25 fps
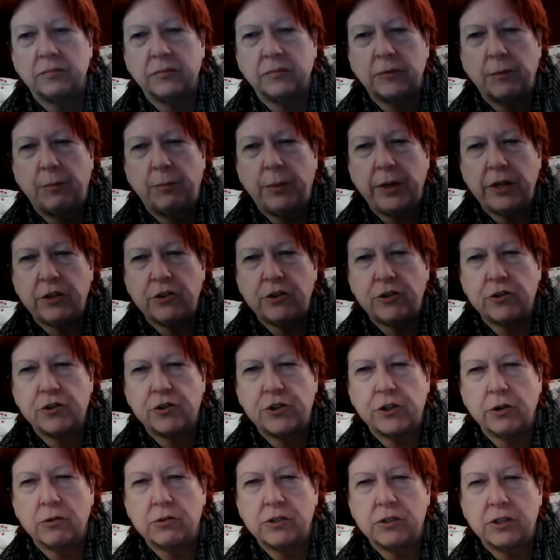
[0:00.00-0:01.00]
the picture
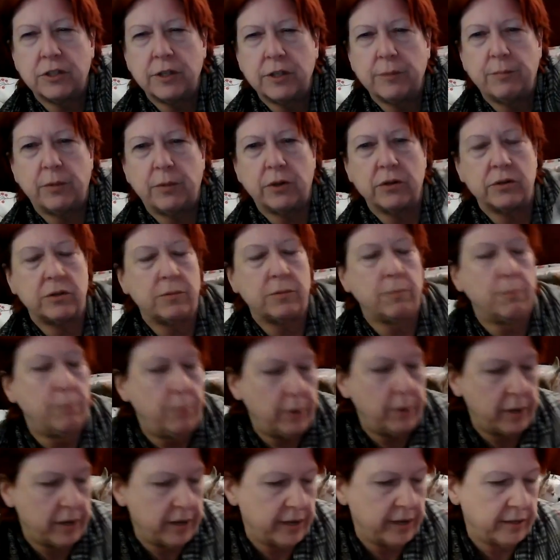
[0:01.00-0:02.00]
shows slippers,
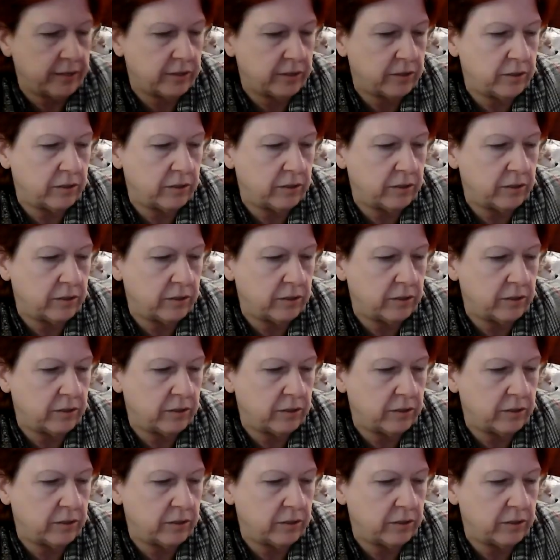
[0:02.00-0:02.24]
but